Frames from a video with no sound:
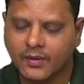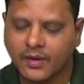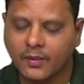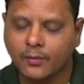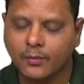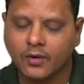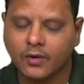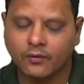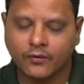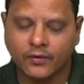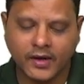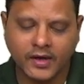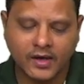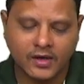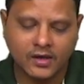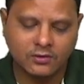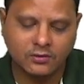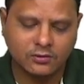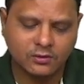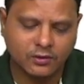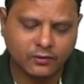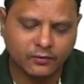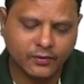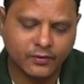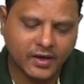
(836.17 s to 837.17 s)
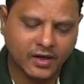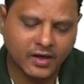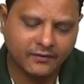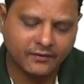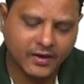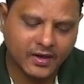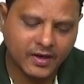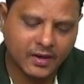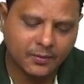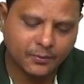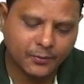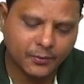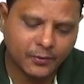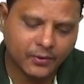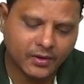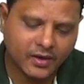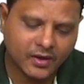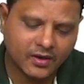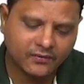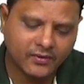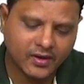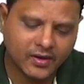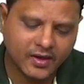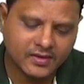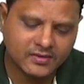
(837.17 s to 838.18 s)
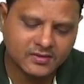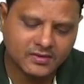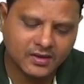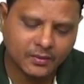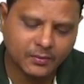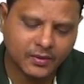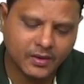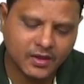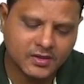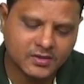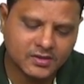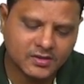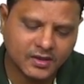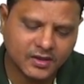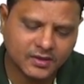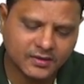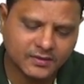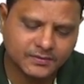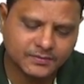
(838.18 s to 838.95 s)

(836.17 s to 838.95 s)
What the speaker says: provides, so very important for examination,